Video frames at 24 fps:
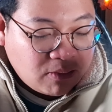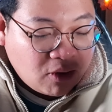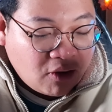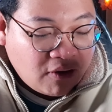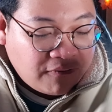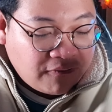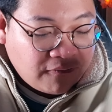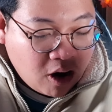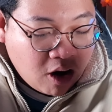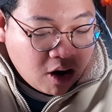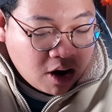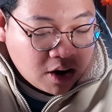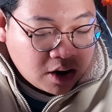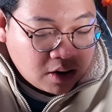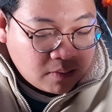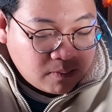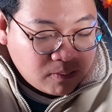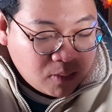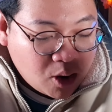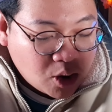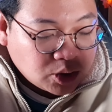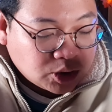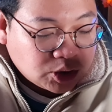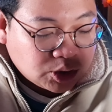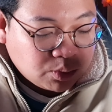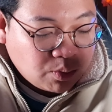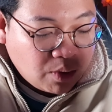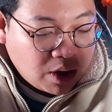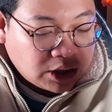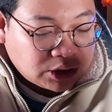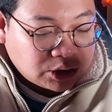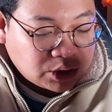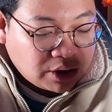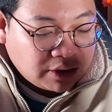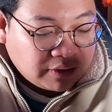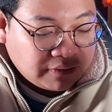of our most
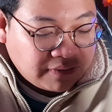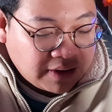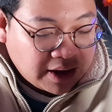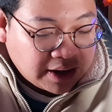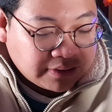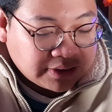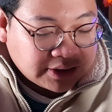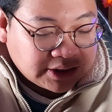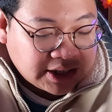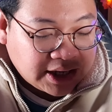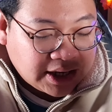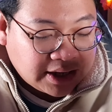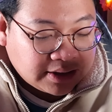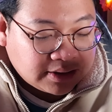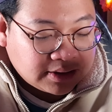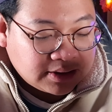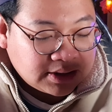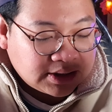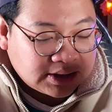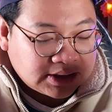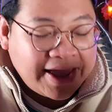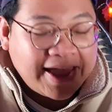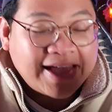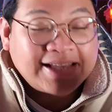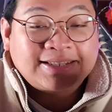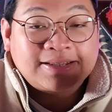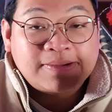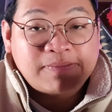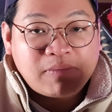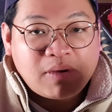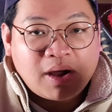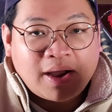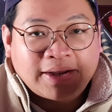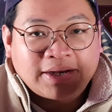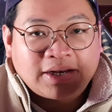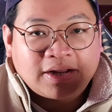well-known fairy tales, has a
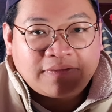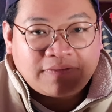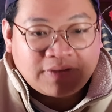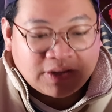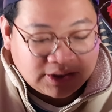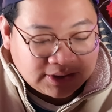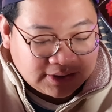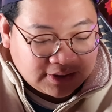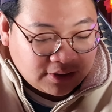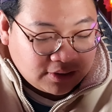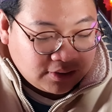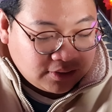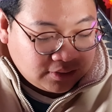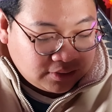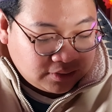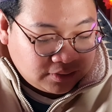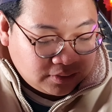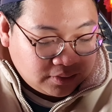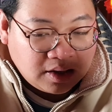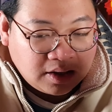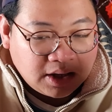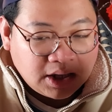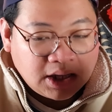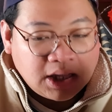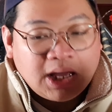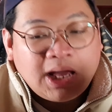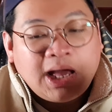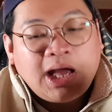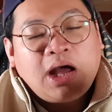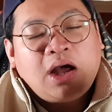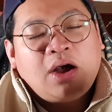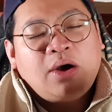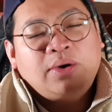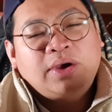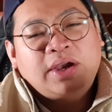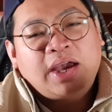mind of its own.
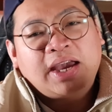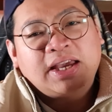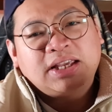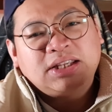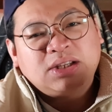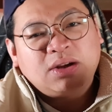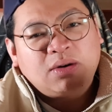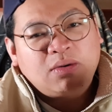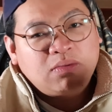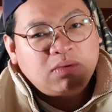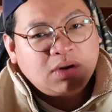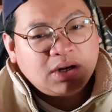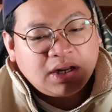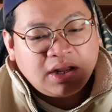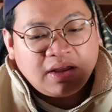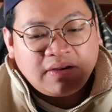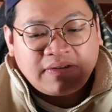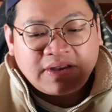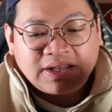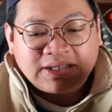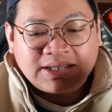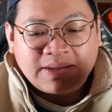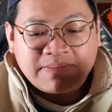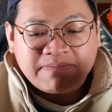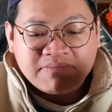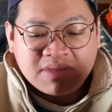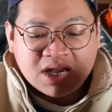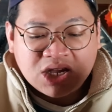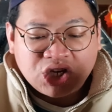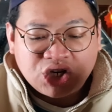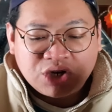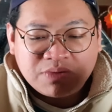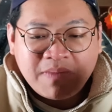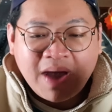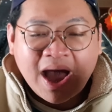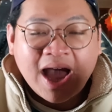Okay, so I wonder if it's a
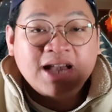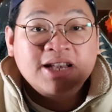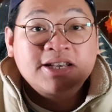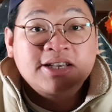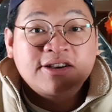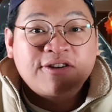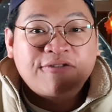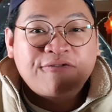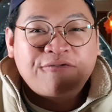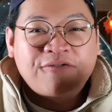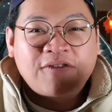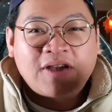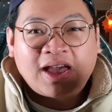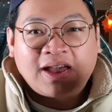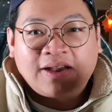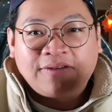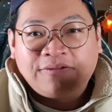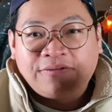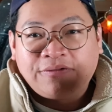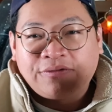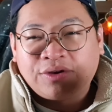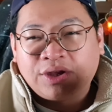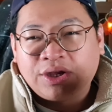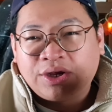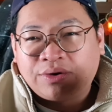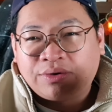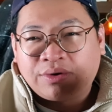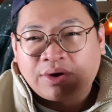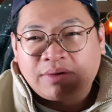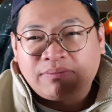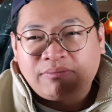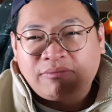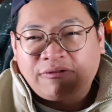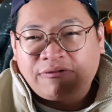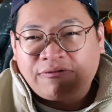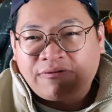mishmash of every
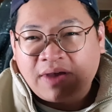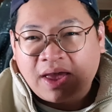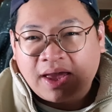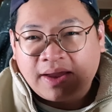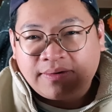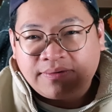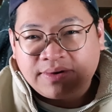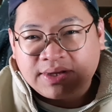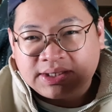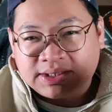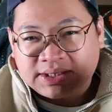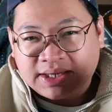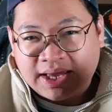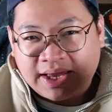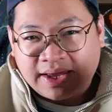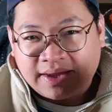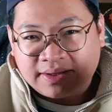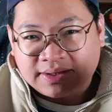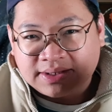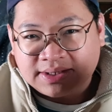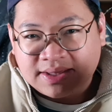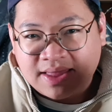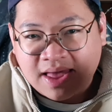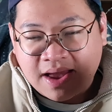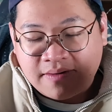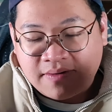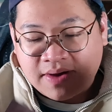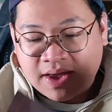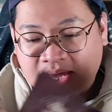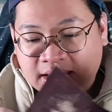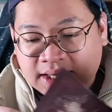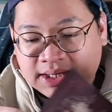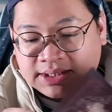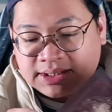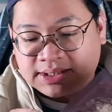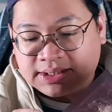grim fairy tales there
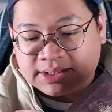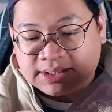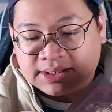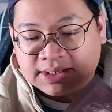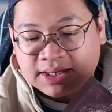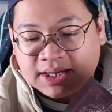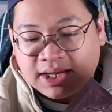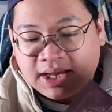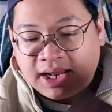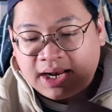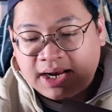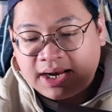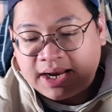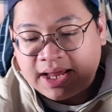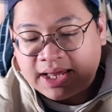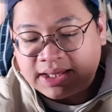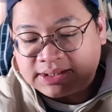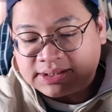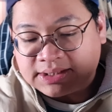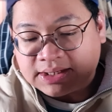is. Let's...